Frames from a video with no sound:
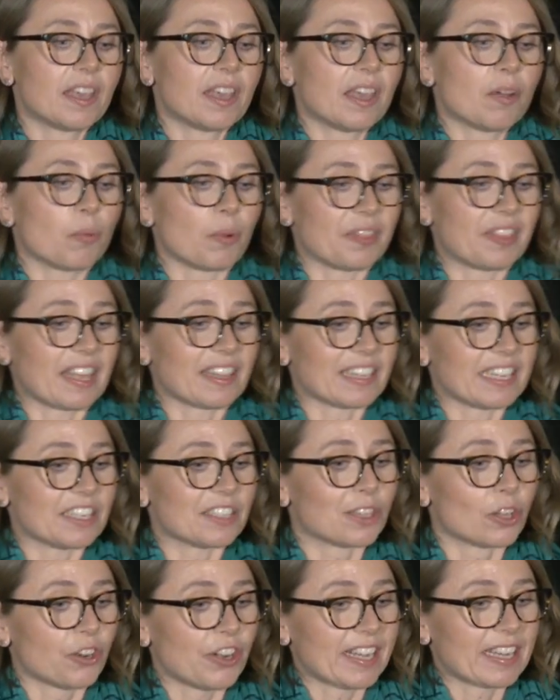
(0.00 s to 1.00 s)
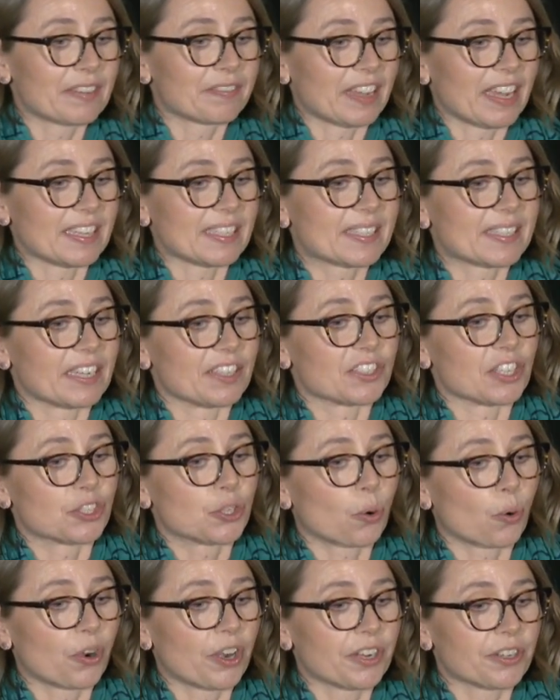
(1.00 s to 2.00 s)
They lead learning events and
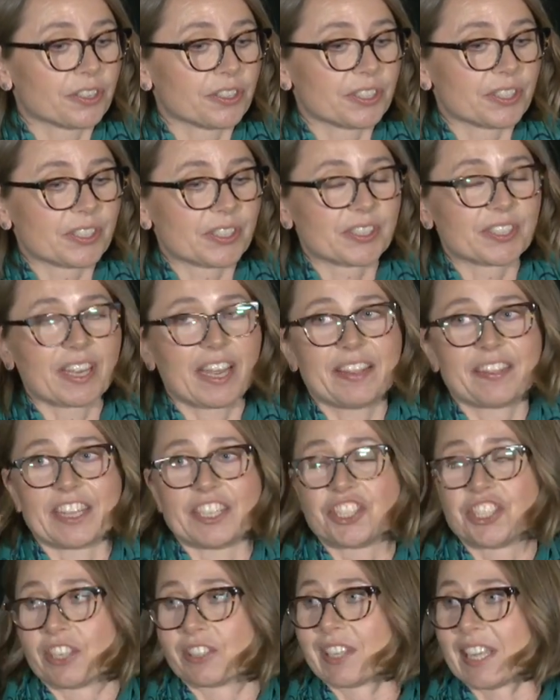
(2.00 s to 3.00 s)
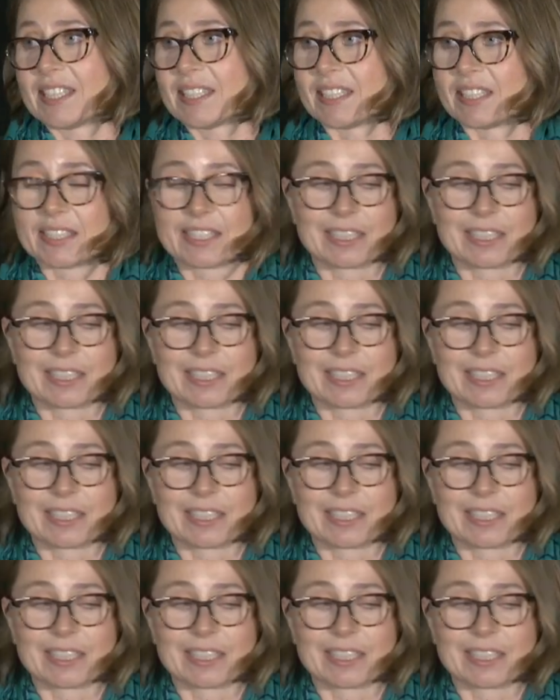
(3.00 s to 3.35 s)
tutorials. They share lessons